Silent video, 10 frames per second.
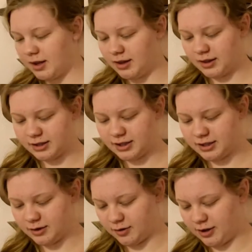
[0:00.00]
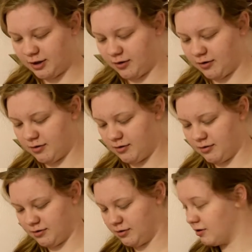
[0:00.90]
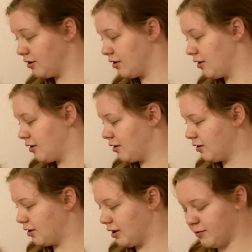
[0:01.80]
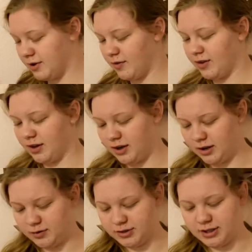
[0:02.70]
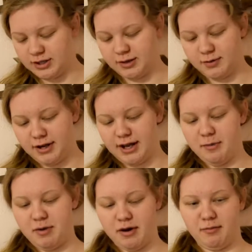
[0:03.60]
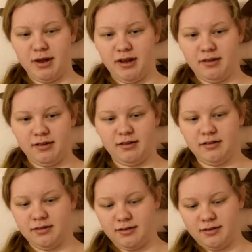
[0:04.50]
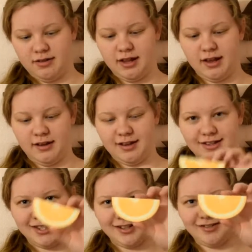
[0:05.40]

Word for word: this is so cute. I'm definitely going to use this. I'm going to keep it on my thing. It's so